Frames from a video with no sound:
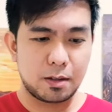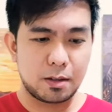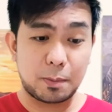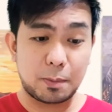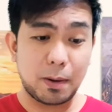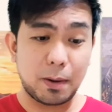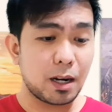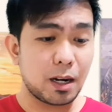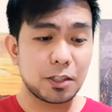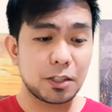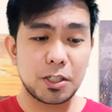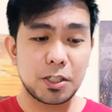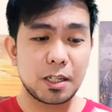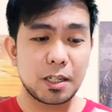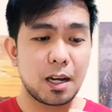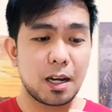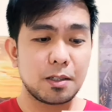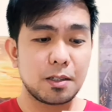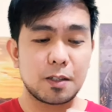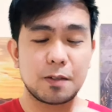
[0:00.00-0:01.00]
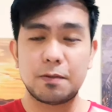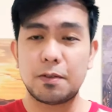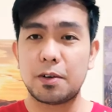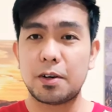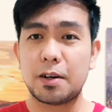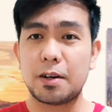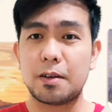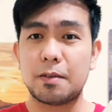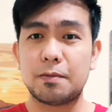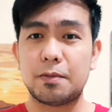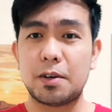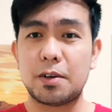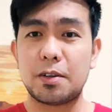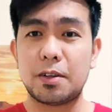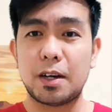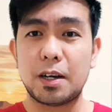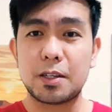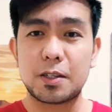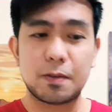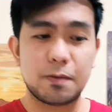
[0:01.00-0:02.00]
the packaging guys is very
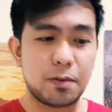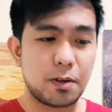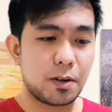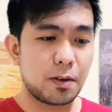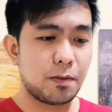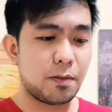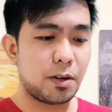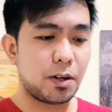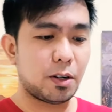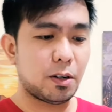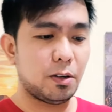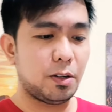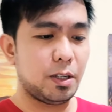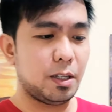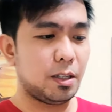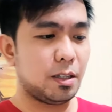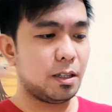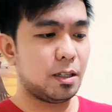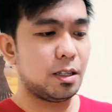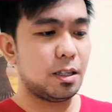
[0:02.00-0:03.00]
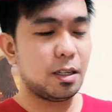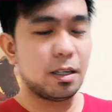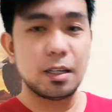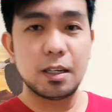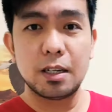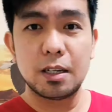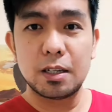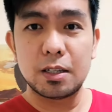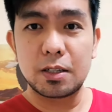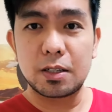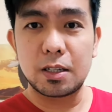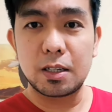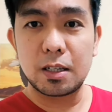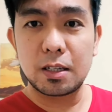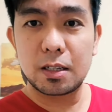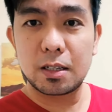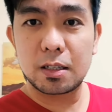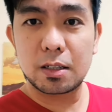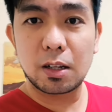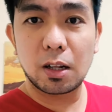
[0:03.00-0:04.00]
nice, very clean.
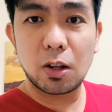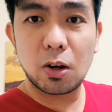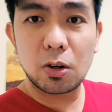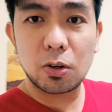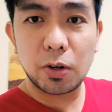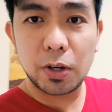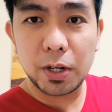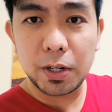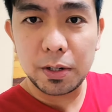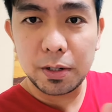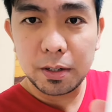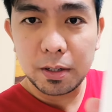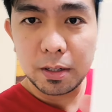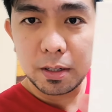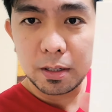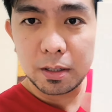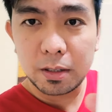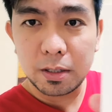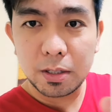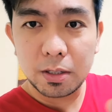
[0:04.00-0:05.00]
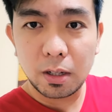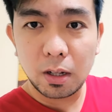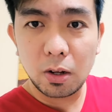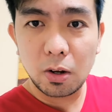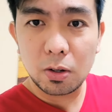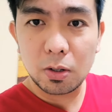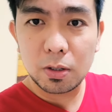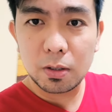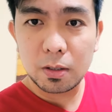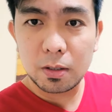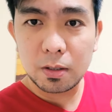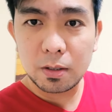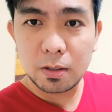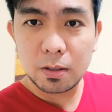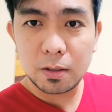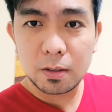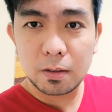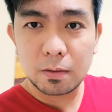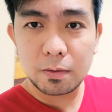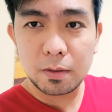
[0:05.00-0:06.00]
See the logo here. This is the logo
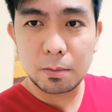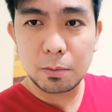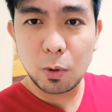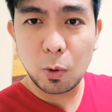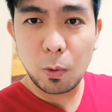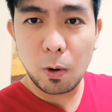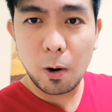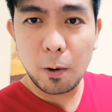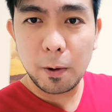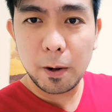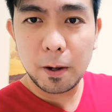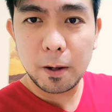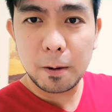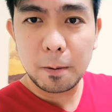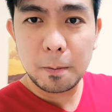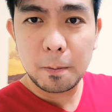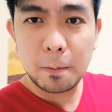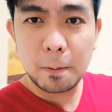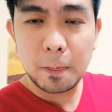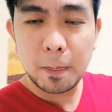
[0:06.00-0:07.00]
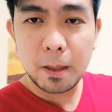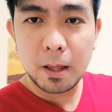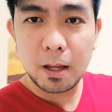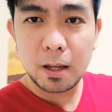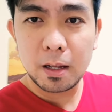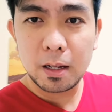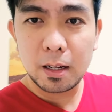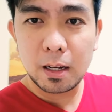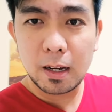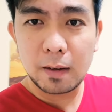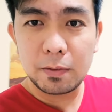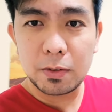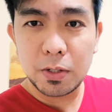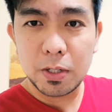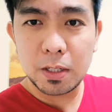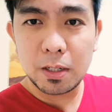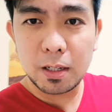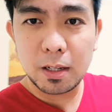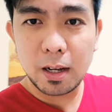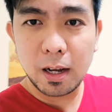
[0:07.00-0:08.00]
from Huawei. Have you
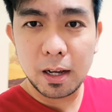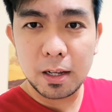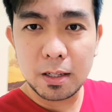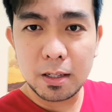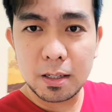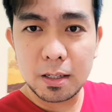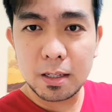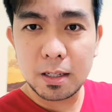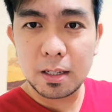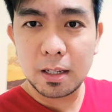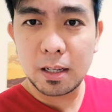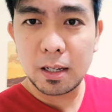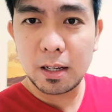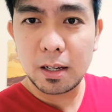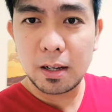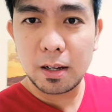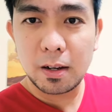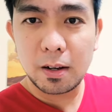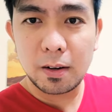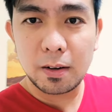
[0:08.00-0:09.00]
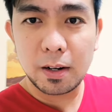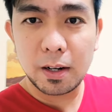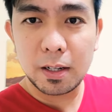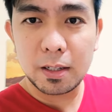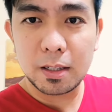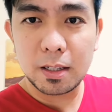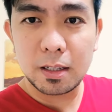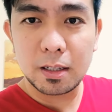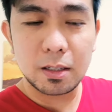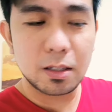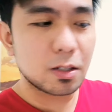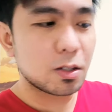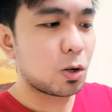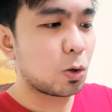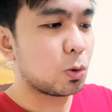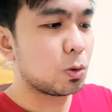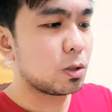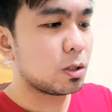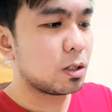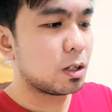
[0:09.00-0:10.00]
seen it guys? Alright, it's the
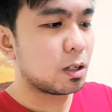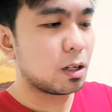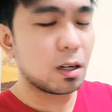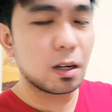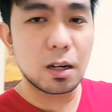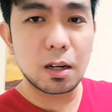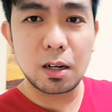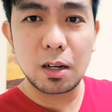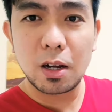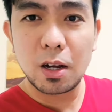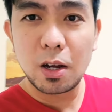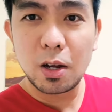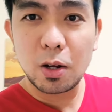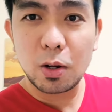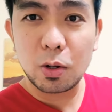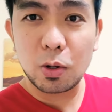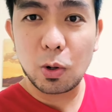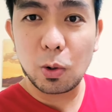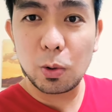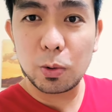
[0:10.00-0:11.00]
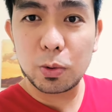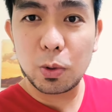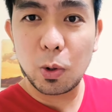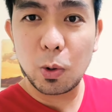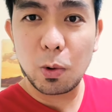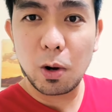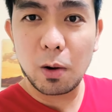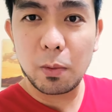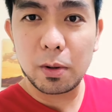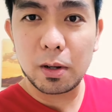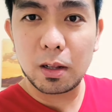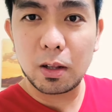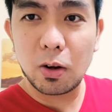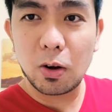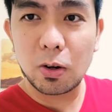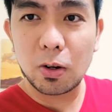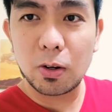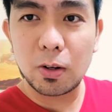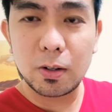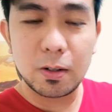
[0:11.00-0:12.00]
gold Huawei
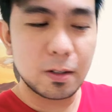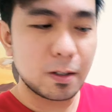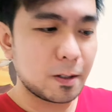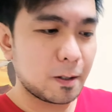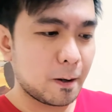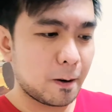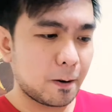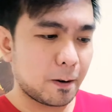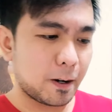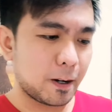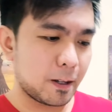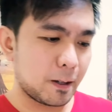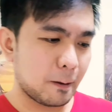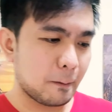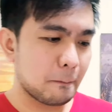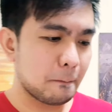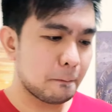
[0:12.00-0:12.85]
logo, right?